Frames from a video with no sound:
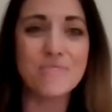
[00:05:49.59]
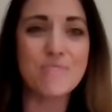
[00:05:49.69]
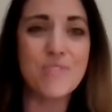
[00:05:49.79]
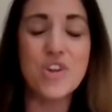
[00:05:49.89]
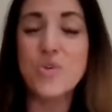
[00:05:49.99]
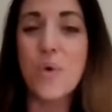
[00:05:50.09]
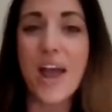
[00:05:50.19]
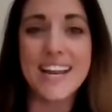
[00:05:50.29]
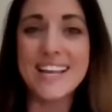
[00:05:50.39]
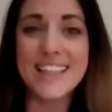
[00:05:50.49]
knew
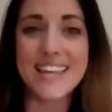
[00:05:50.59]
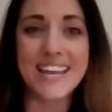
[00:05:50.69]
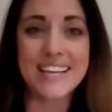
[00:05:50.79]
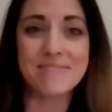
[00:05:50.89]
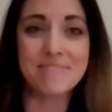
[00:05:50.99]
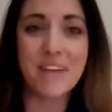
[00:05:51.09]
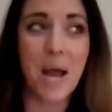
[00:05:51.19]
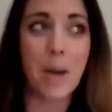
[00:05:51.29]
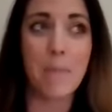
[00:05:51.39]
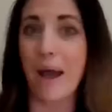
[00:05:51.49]
anything
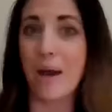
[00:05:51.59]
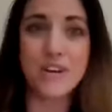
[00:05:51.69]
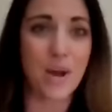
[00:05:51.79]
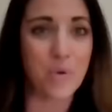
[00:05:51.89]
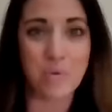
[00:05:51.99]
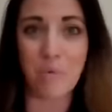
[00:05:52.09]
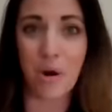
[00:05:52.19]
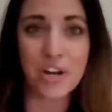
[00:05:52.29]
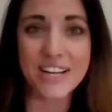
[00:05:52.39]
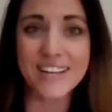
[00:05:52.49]
about network
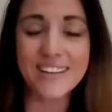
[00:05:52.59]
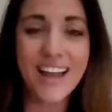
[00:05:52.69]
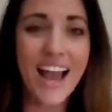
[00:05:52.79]
marketing.